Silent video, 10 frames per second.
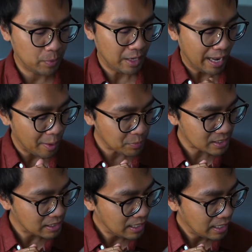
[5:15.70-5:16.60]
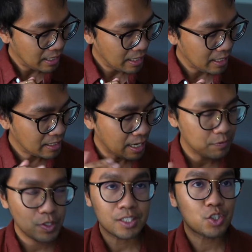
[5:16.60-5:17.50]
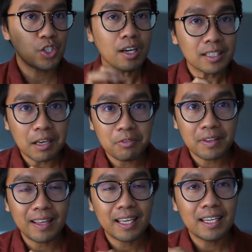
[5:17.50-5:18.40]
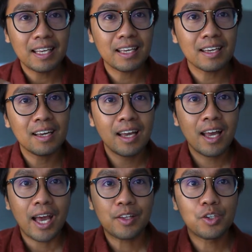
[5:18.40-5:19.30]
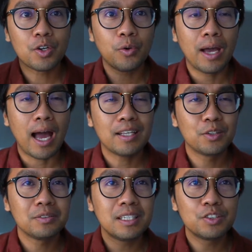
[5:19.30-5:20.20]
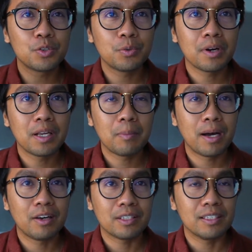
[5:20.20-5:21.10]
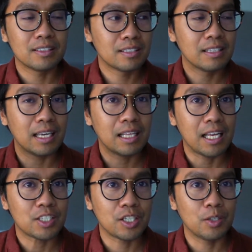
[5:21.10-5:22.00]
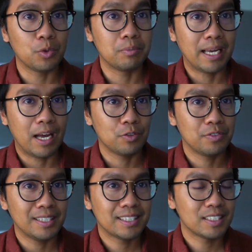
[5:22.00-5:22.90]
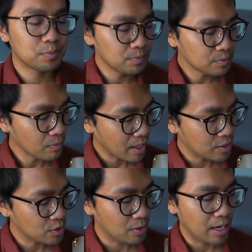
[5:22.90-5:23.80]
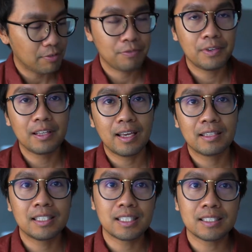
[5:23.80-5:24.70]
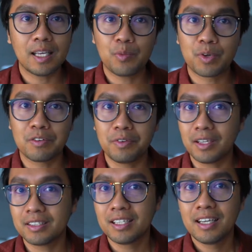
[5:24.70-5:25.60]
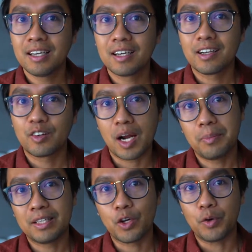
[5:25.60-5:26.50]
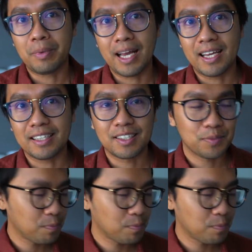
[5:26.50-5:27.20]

perhaps. And I've just chucked everything in here, and I don't need to worry about it like clashing it with my outfits. And so I feel like this is a perfect grab and go bag.